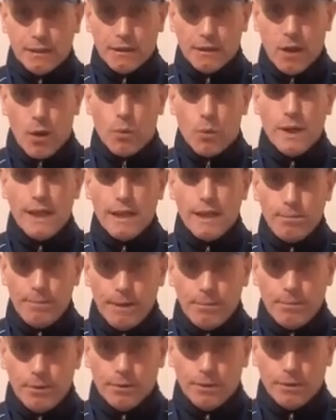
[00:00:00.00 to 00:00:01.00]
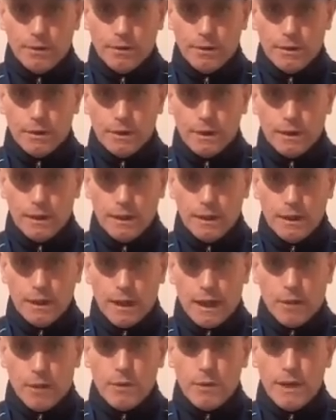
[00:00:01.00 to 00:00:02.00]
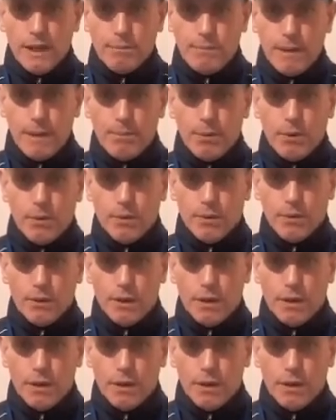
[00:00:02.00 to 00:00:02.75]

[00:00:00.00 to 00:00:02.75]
we the people. And we the people